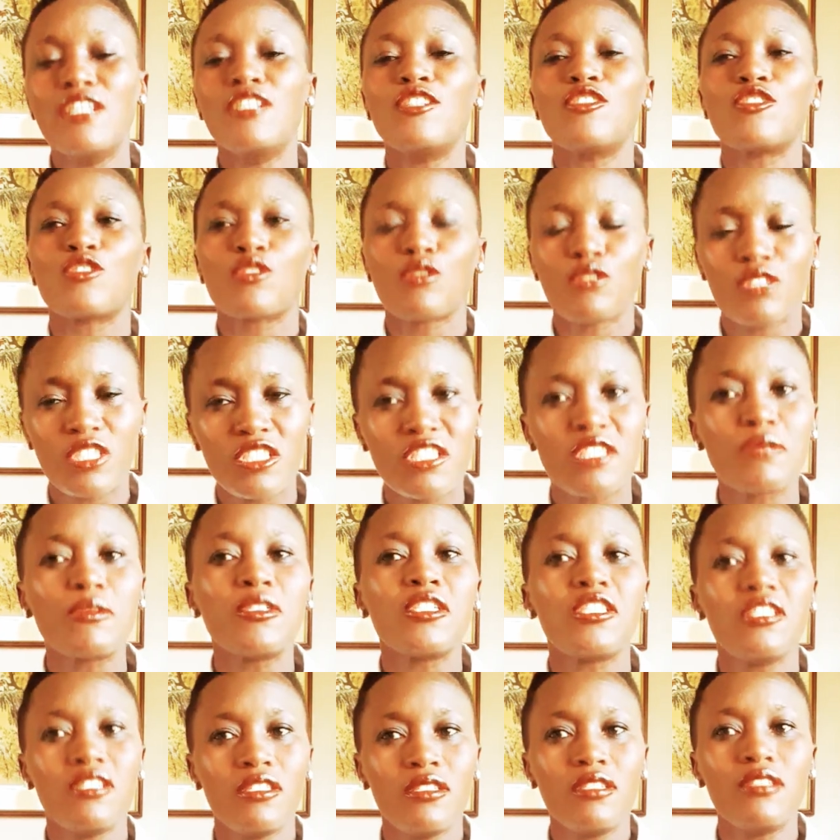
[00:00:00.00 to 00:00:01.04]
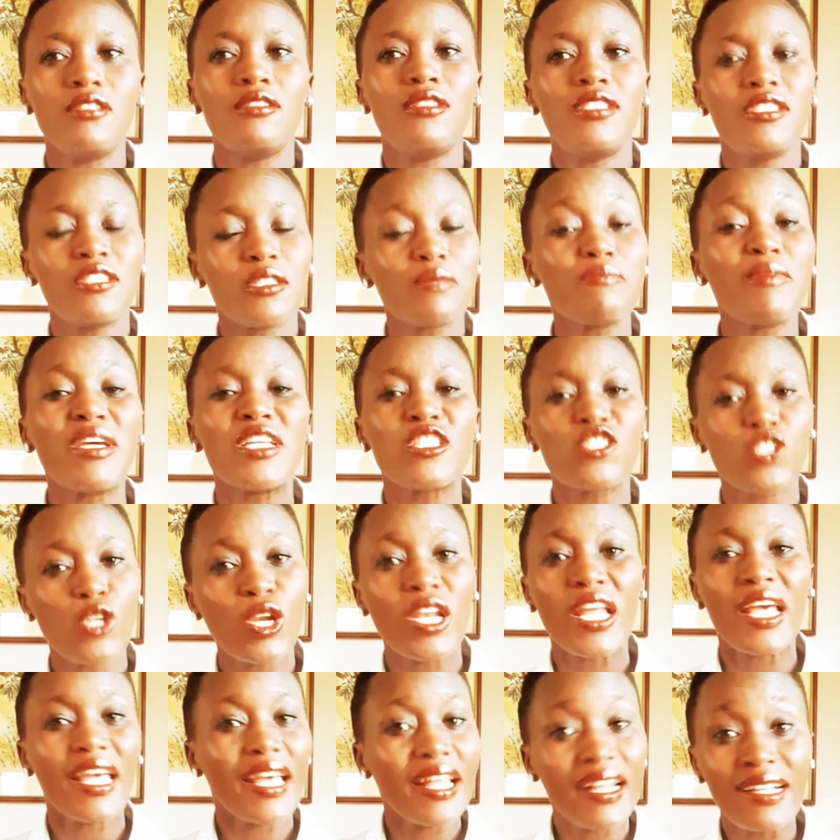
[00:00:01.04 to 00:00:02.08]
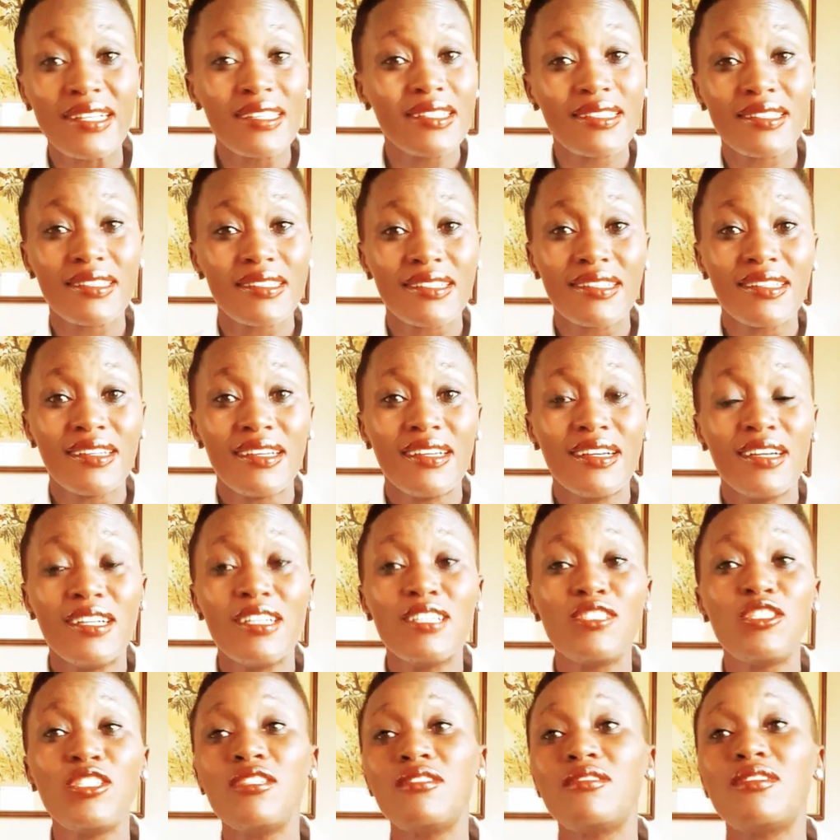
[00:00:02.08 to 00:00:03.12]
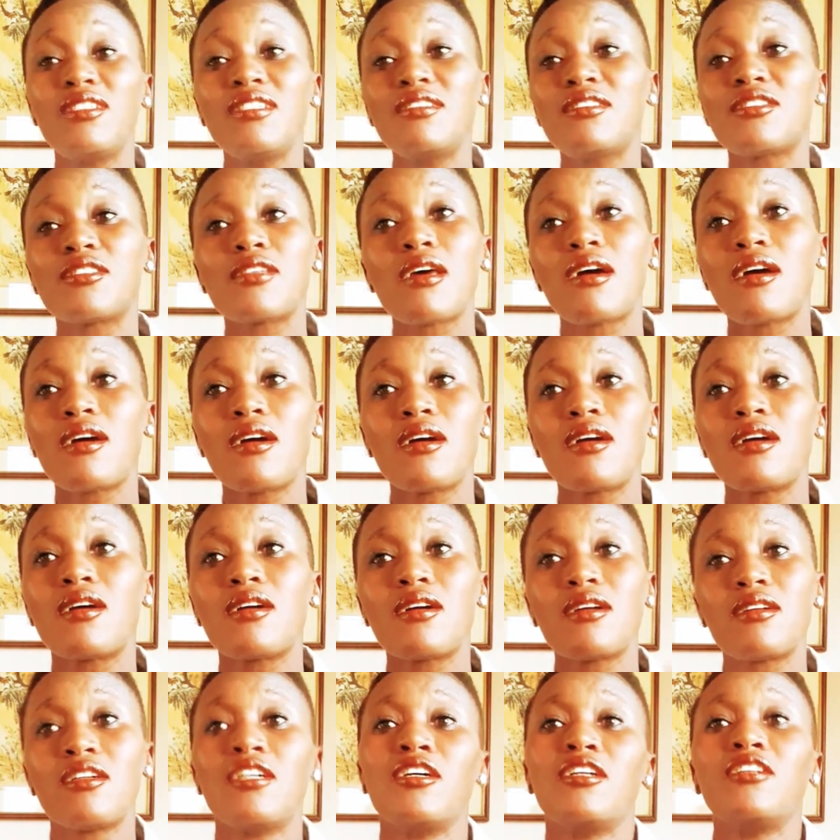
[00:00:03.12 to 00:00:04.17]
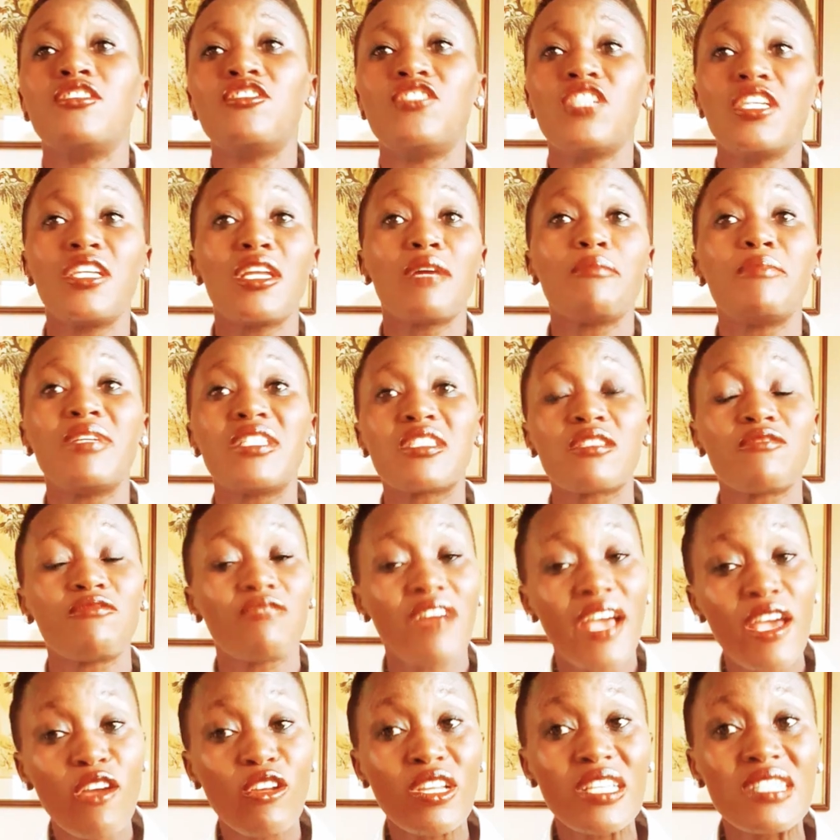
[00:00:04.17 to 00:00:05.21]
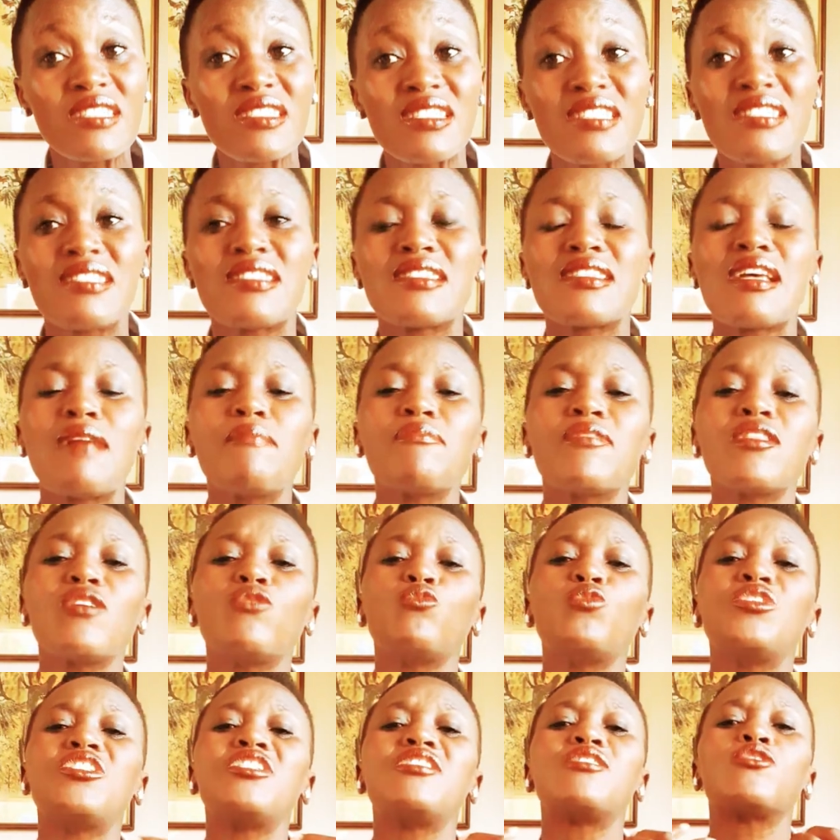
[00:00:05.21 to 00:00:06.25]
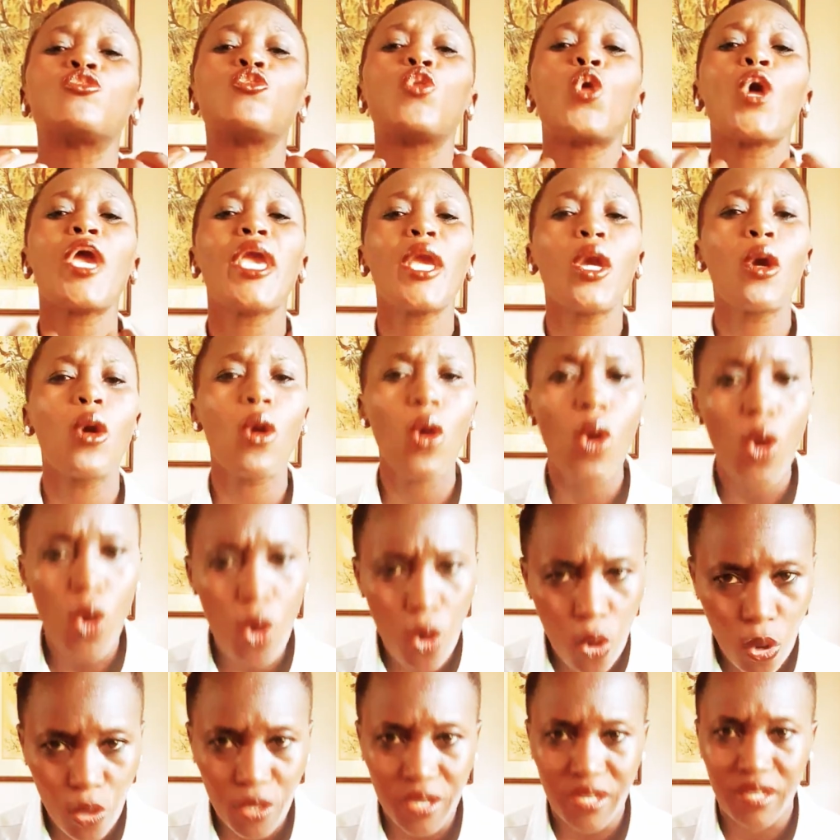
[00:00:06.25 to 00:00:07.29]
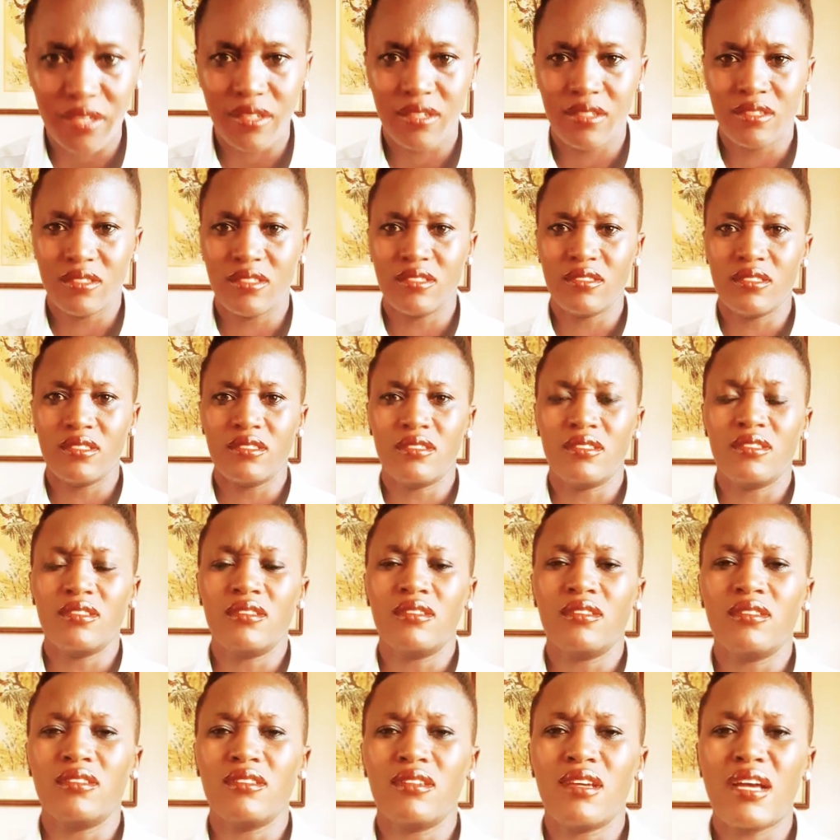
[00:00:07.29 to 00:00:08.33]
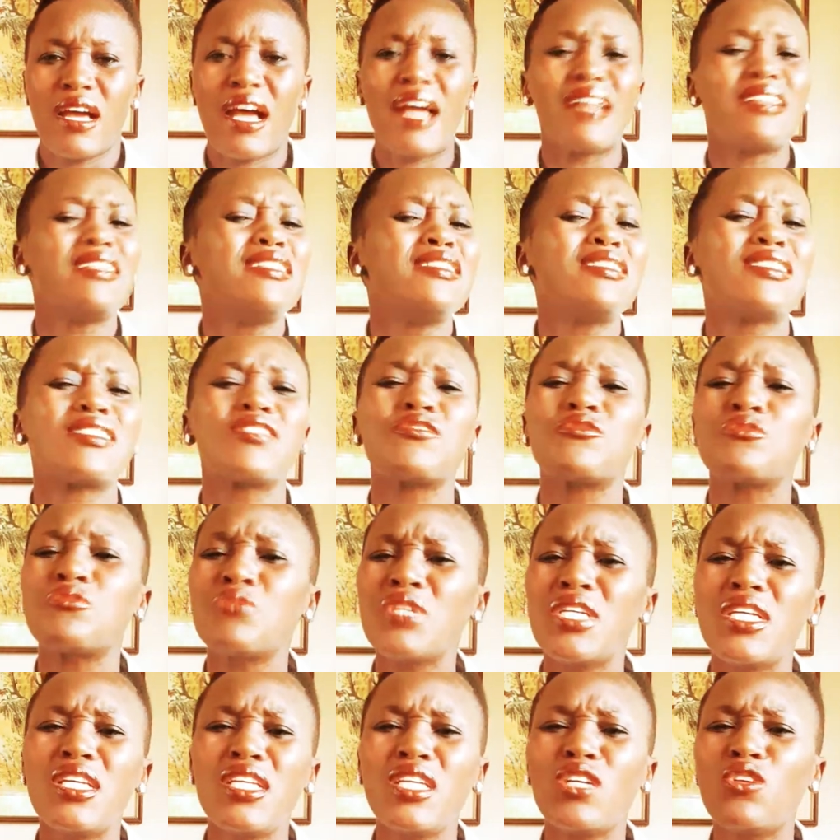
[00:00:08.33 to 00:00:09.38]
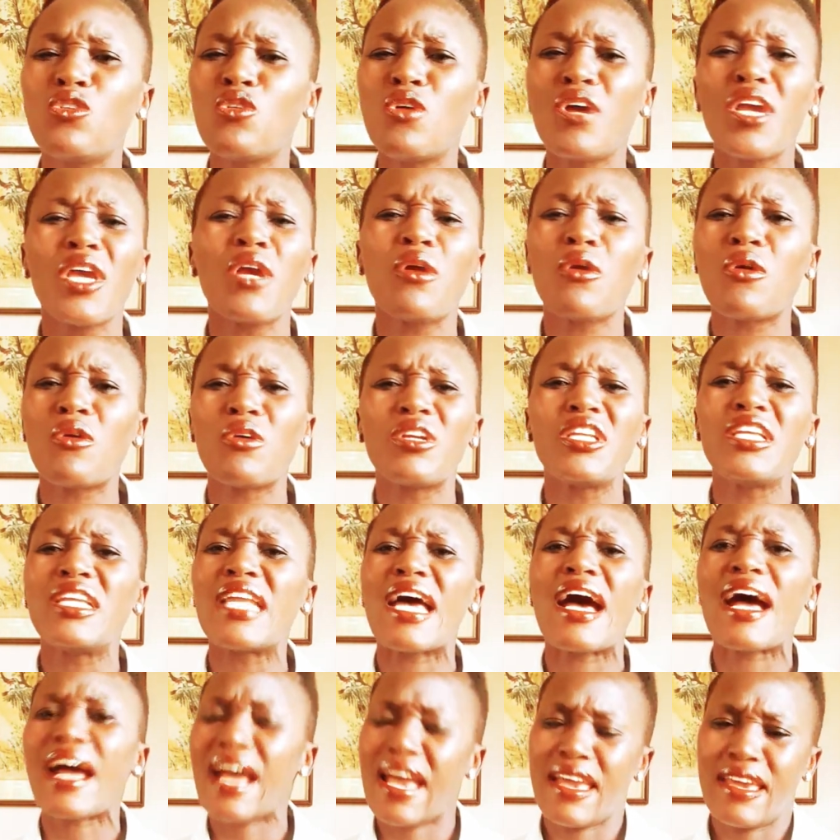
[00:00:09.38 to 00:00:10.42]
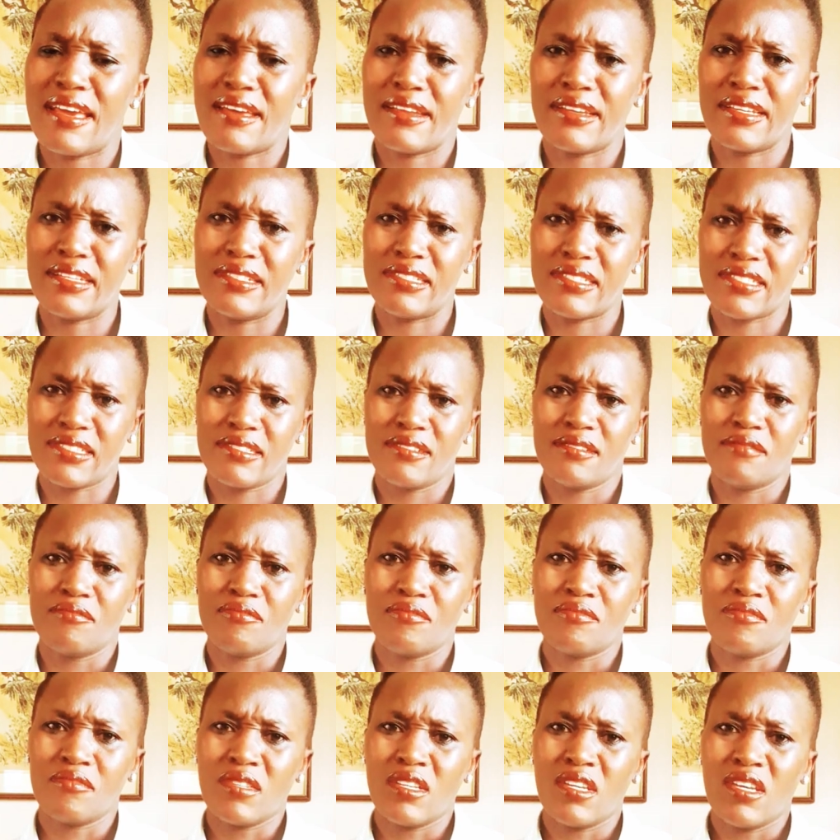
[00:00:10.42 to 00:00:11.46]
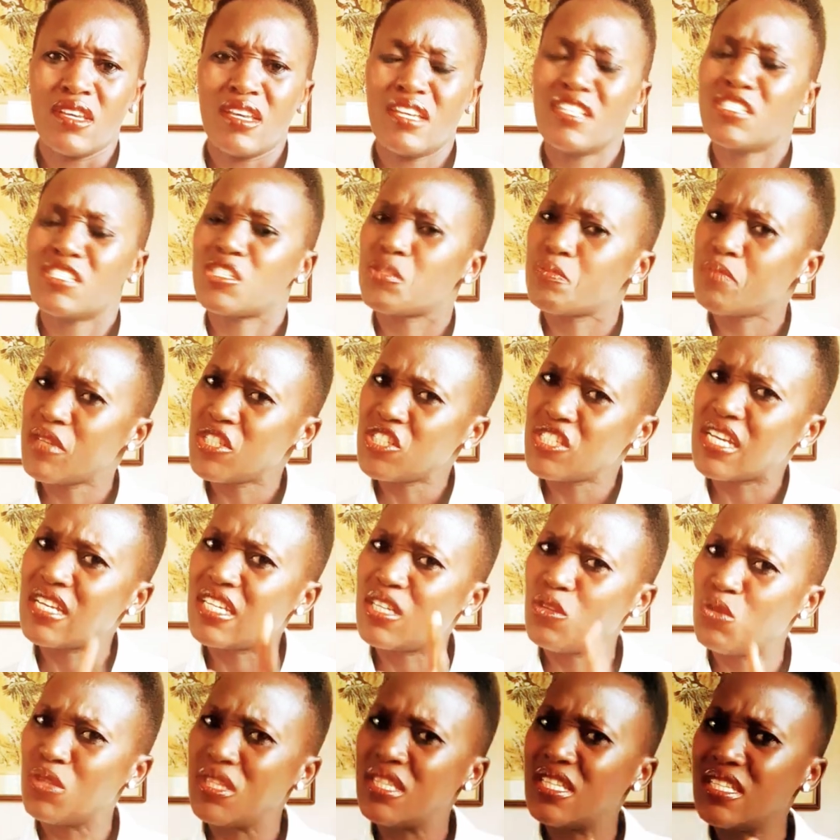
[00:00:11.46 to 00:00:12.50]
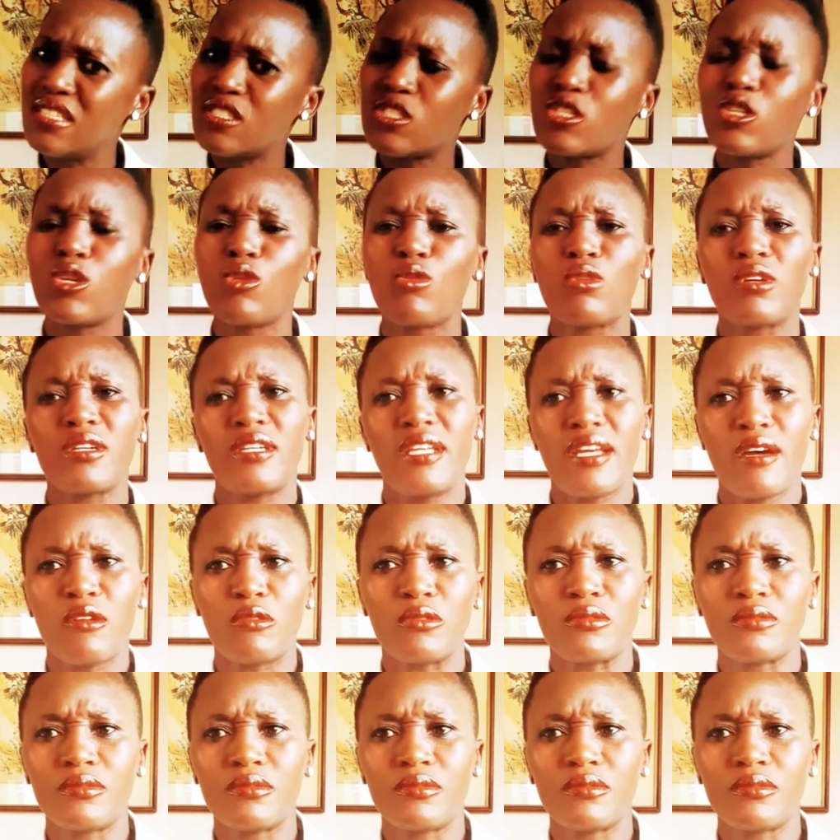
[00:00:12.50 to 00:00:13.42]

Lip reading: So this mental health, this gender-based violence is something which is going on. And it's really going on in a higher rate, especially with this lockdown.